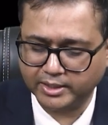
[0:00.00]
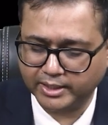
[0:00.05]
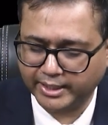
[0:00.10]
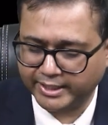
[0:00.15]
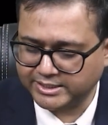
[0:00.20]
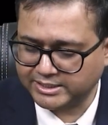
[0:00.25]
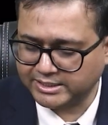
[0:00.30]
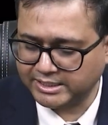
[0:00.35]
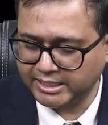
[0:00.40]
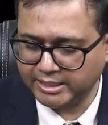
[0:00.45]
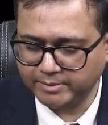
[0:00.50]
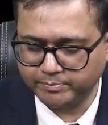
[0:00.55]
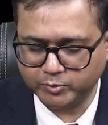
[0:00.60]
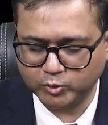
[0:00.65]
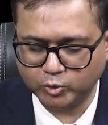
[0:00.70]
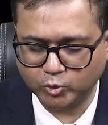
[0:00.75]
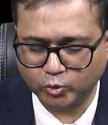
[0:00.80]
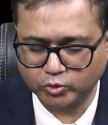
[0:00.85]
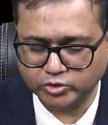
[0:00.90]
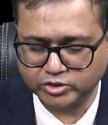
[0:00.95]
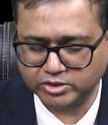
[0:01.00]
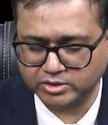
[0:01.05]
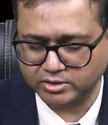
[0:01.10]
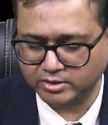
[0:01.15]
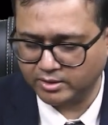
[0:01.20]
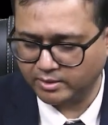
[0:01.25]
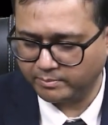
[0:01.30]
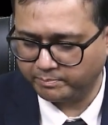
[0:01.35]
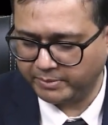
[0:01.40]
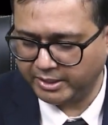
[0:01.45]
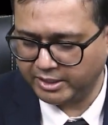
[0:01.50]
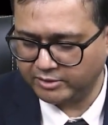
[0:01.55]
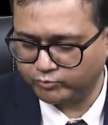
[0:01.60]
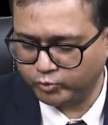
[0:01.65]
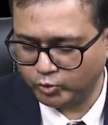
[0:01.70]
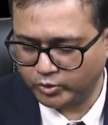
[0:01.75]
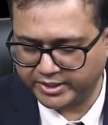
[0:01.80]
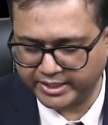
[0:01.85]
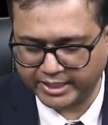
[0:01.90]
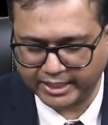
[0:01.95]
escape those
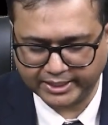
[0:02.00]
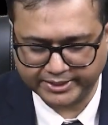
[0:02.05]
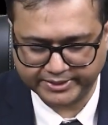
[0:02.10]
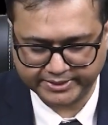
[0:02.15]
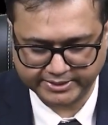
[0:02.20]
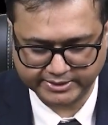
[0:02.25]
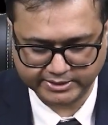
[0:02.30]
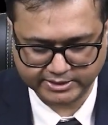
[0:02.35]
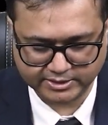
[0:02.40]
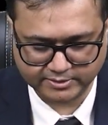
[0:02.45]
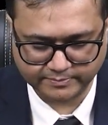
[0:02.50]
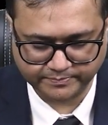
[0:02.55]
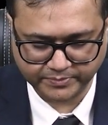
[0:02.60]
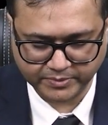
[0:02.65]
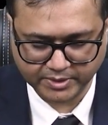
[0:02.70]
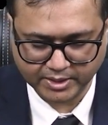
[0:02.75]
painful realities